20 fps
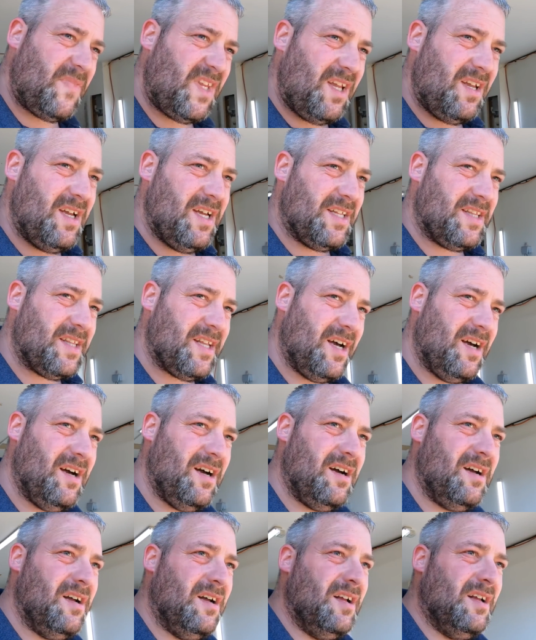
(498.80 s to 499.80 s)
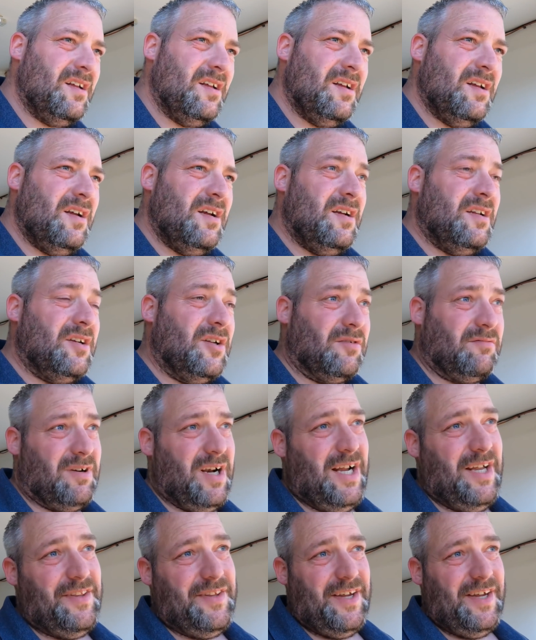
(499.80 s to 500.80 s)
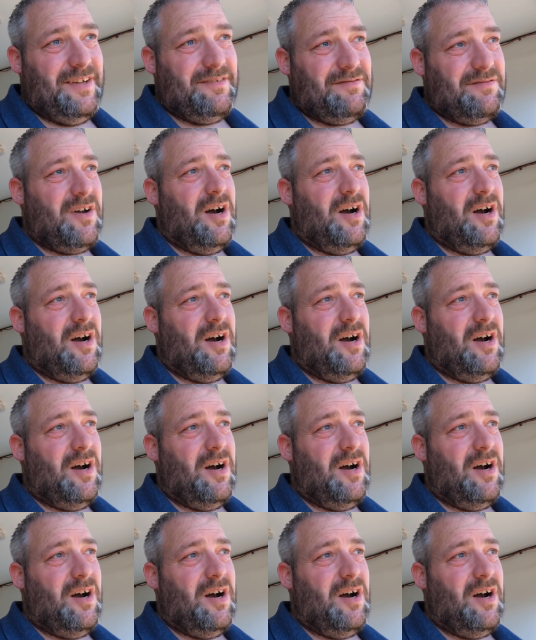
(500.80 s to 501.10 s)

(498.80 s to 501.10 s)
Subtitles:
And looked round it.